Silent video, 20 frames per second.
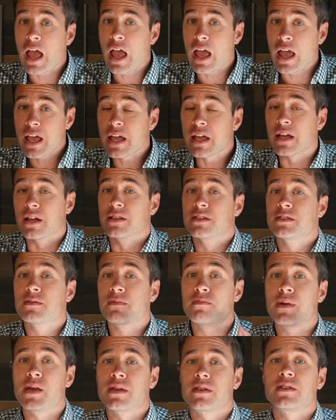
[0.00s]
and
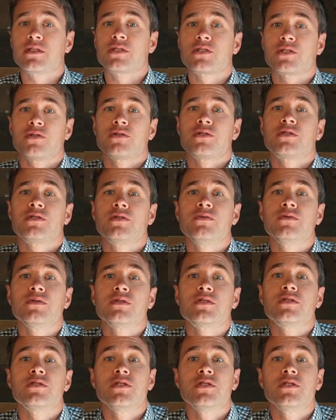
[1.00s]
making sure students